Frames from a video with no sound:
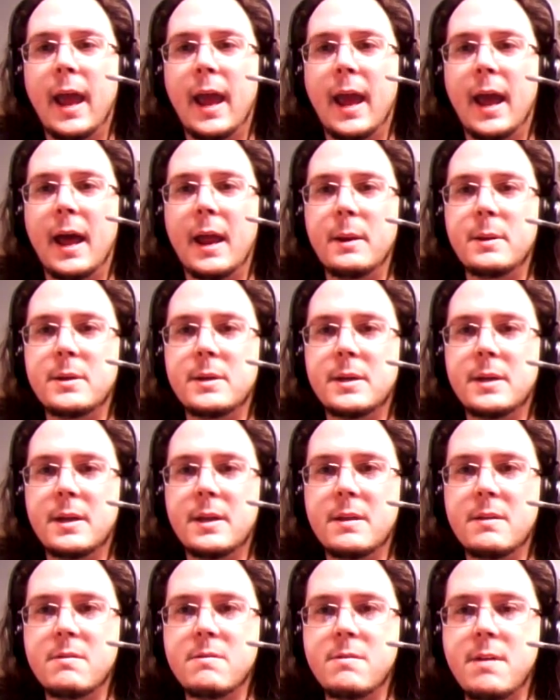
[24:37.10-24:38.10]
And
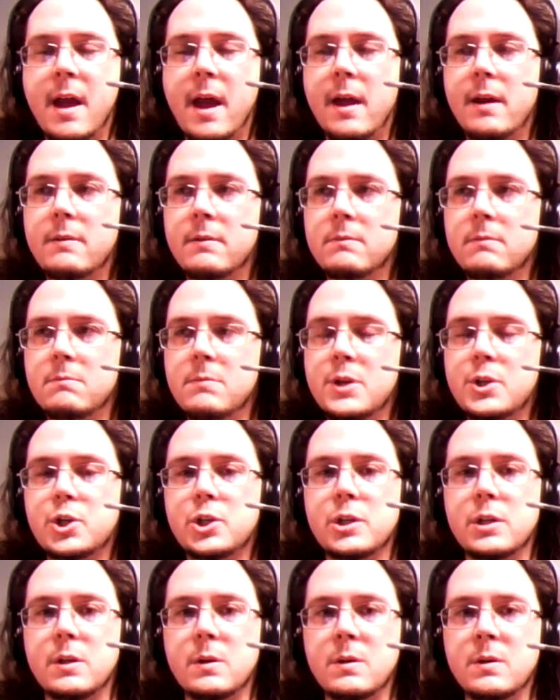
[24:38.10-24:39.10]
that
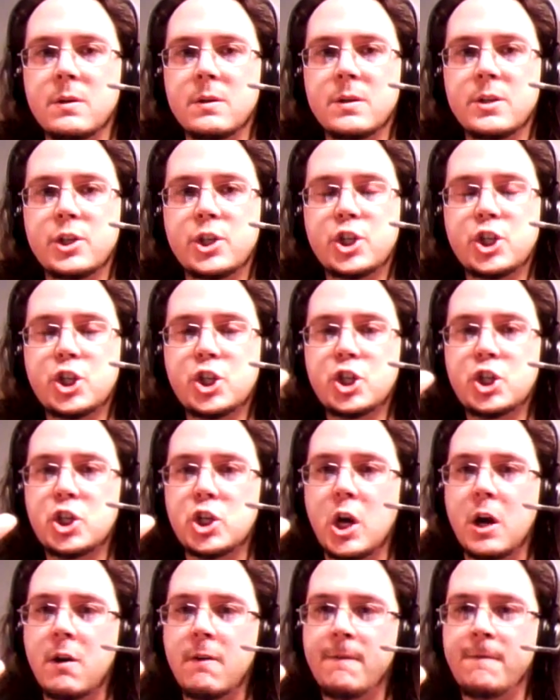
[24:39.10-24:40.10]
mission
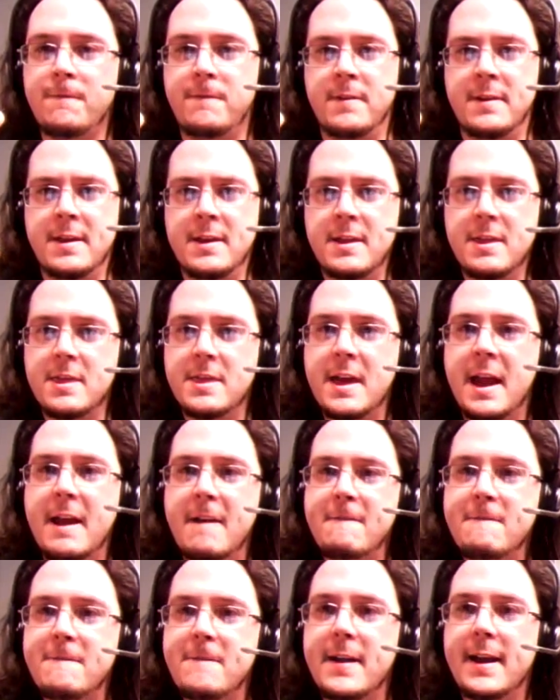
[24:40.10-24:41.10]
shoved
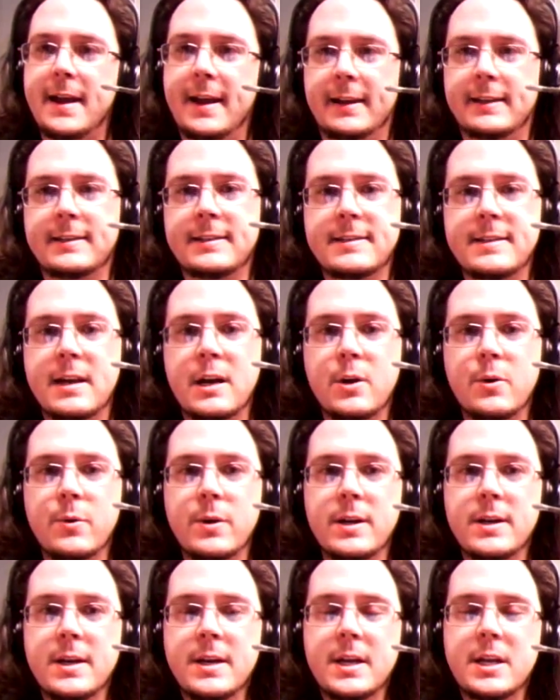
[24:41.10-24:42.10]
that fact
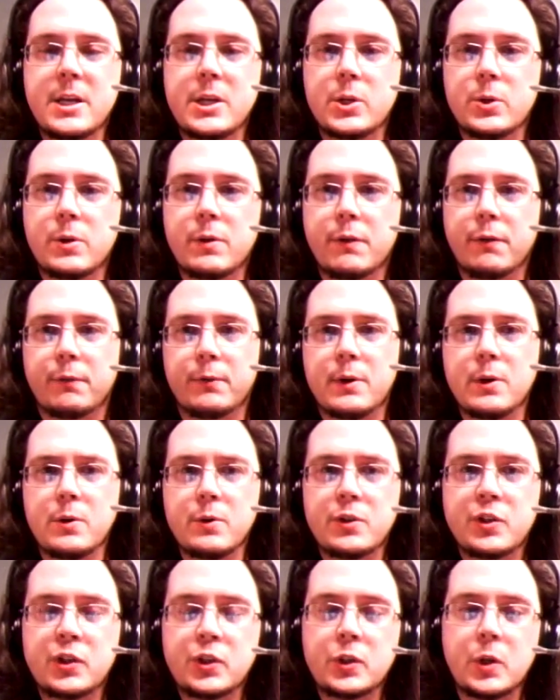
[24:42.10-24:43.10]
down your
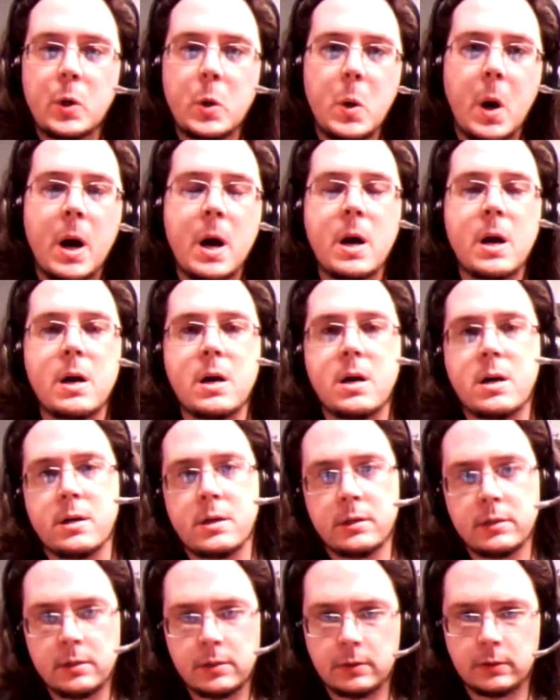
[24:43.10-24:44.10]
throat so
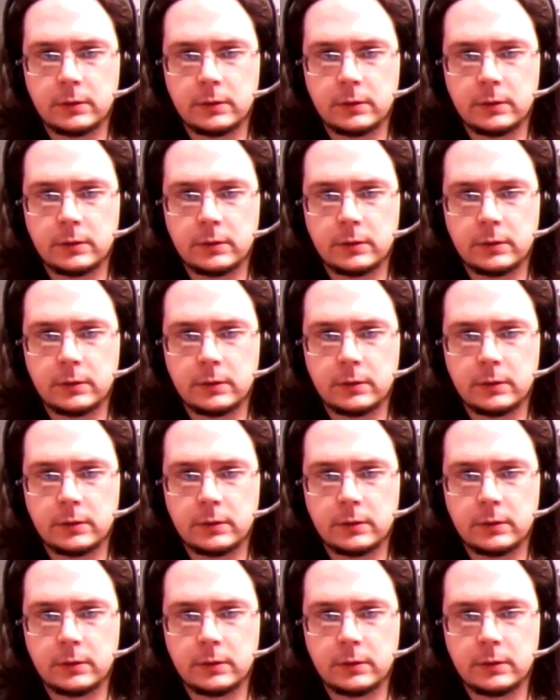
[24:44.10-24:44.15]
hard